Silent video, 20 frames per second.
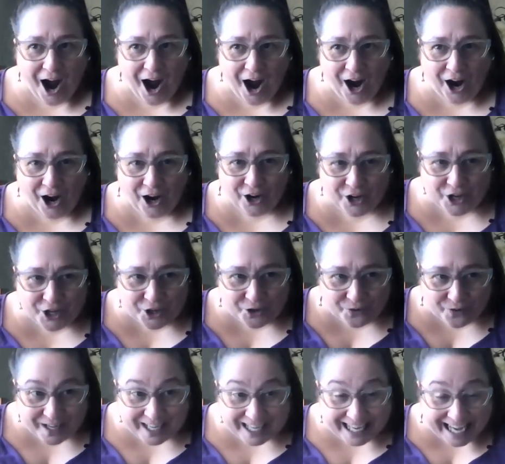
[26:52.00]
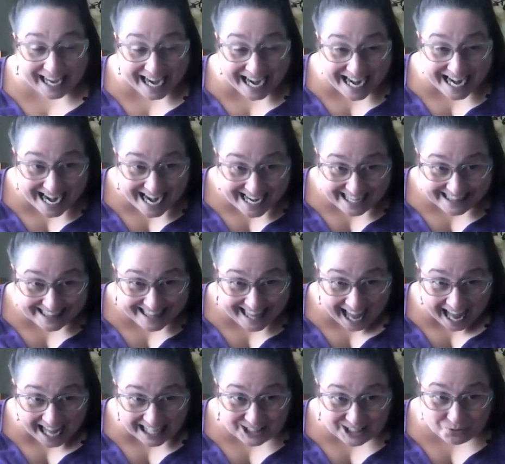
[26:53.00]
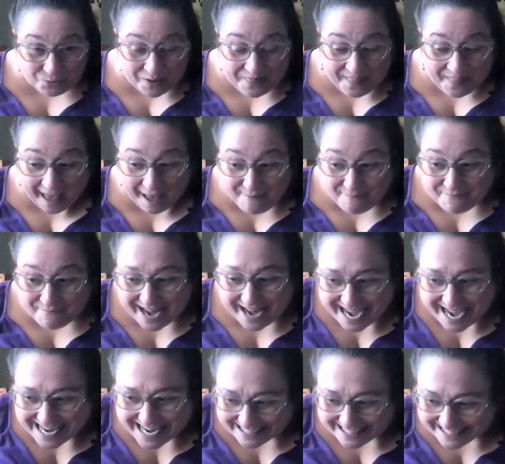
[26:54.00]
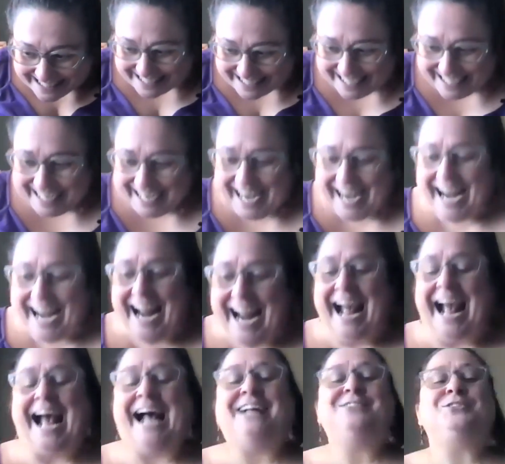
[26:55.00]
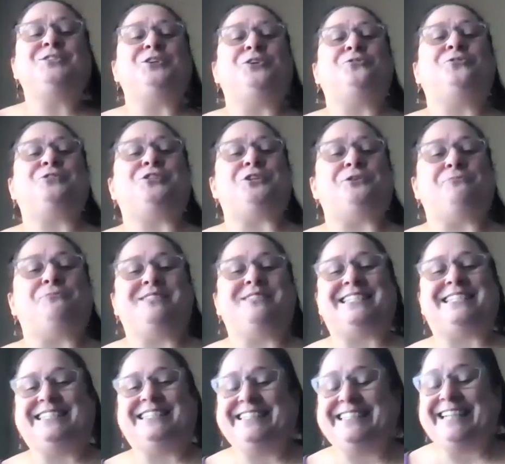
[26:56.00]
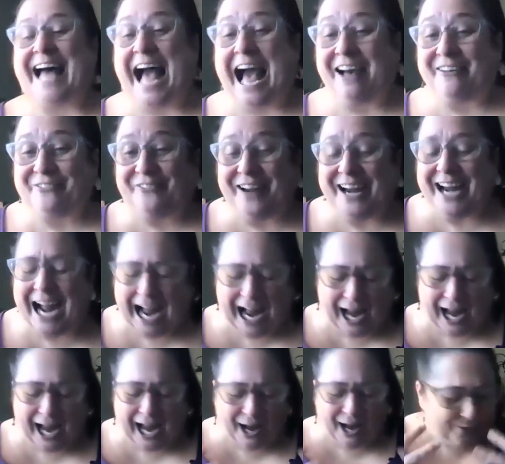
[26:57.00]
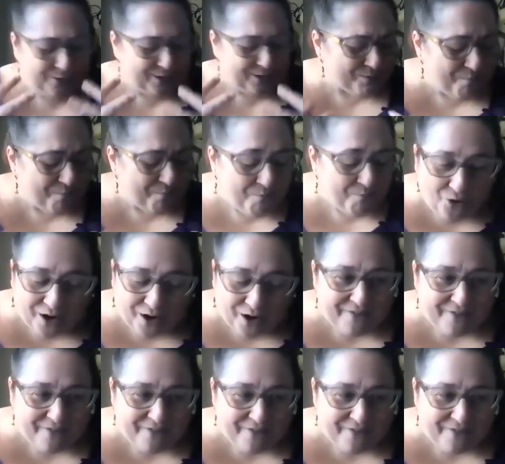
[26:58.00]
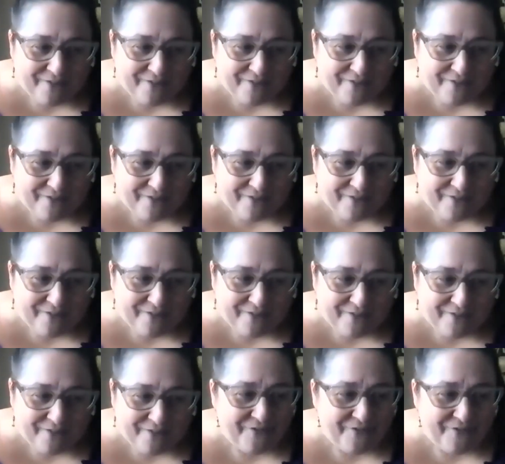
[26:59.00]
"Are you kidding? That's what that means?" And so she was laughing. I was mortified. I was like, "How am I